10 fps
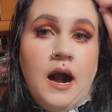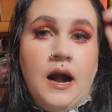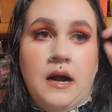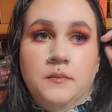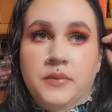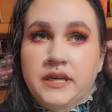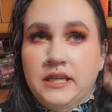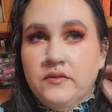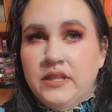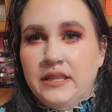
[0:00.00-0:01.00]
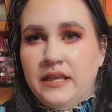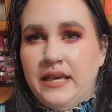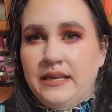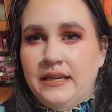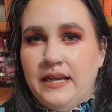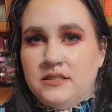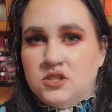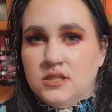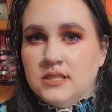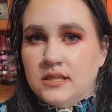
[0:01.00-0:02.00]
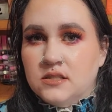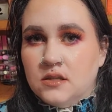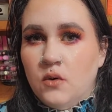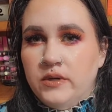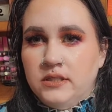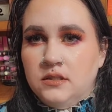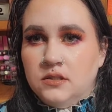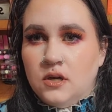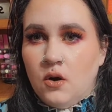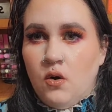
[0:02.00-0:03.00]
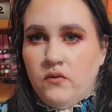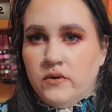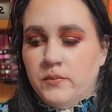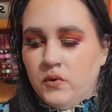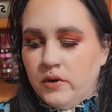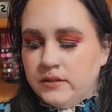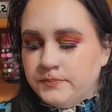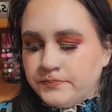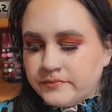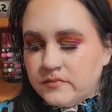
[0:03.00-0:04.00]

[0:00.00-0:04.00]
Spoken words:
But even then, it's just like so easy to go overboard.